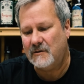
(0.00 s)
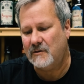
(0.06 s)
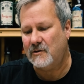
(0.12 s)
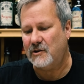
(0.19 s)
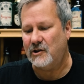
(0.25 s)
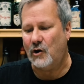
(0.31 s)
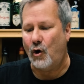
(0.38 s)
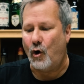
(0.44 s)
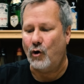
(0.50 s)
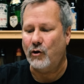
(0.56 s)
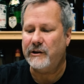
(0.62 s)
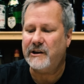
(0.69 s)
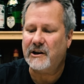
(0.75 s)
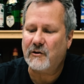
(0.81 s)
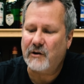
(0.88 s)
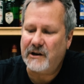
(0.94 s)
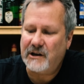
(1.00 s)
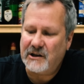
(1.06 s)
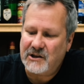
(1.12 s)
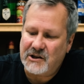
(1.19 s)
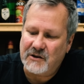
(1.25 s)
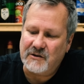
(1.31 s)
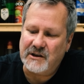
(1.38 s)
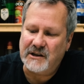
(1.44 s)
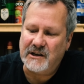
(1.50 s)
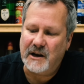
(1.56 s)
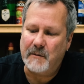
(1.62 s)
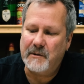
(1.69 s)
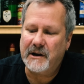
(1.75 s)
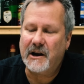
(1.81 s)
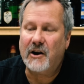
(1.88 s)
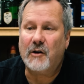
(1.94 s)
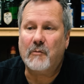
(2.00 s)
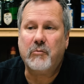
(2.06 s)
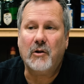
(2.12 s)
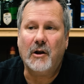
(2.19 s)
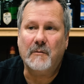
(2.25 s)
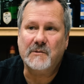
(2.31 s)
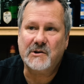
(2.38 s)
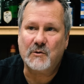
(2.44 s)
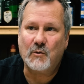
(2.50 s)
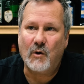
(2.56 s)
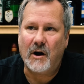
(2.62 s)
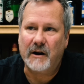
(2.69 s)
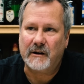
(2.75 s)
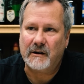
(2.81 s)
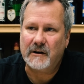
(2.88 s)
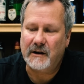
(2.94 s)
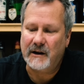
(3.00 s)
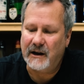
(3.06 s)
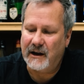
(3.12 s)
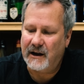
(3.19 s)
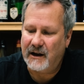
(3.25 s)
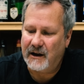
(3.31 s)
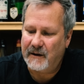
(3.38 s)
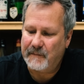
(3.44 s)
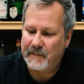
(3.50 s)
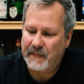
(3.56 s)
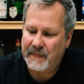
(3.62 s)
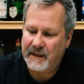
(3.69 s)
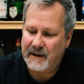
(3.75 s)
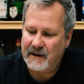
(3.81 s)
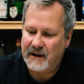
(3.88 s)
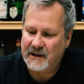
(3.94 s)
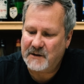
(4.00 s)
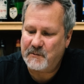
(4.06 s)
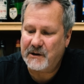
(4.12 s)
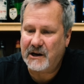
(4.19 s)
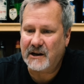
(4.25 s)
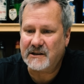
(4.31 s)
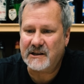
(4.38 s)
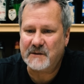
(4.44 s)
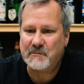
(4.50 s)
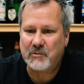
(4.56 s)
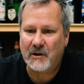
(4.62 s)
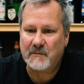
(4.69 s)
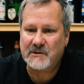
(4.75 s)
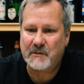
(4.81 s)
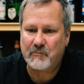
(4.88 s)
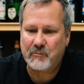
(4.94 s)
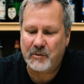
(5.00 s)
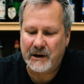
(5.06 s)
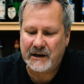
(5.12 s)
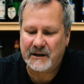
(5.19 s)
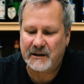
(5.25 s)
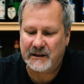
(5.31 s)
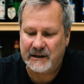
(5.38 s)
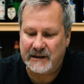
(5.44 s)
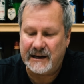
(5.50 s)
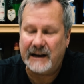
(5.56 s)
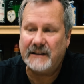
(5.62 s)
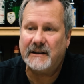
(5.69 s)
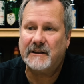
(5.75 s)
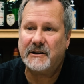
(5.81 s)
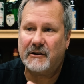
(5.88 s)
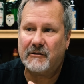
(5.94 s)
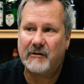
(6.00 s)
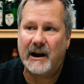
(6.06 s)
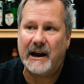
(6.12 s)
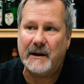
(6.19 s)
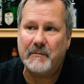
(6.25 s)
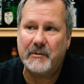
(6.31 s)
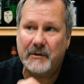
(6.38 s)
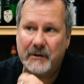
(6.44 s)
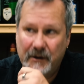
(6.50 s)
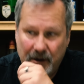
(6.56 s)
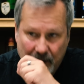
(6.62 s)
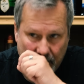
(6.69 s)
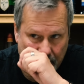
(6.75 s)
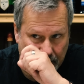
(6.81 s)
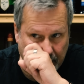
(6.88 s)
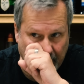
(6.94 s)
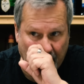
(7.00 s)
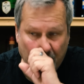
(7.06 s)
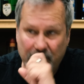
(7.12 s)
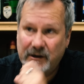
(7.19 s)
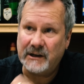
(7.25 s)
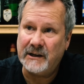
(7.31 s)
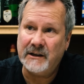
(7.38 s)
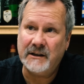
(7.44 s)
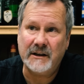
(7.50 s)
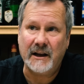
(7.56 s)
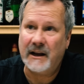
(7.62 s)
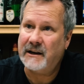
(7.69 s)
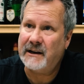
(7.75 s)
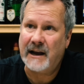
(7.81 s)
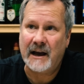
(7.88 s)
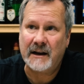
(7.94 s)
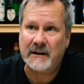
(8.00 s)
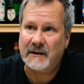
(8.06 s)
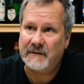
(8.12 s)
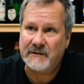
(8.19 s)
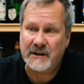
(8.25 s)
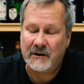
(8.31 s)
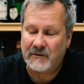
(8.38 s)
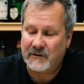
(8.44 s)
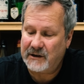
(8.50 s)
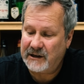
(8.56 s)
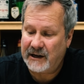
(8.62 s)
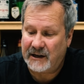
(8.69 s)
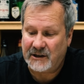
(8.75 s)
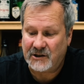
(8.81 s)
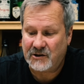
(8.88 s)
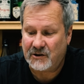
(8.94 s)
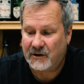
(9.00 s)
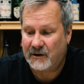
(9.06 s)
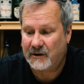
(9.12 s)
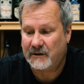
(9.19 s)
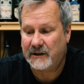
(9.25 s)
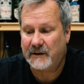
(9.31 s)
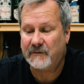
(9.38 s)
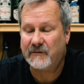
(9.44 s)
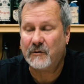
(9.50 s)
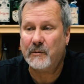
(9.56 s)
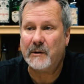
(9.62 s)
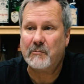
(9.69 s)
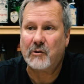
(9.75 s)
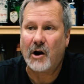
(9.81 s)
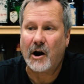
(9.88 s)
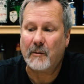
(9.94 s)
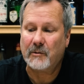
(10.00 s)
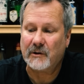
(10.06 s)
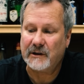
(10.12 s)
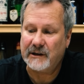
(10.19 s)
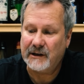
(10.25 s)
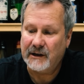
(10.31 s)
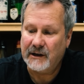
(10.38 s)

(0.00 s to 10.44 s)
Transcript: The only ingredients used in Yebiga are plums and water. It's because these plums are picked the day that they're ripe. They don't need any additives. They don't need any sugar. They ferment properly.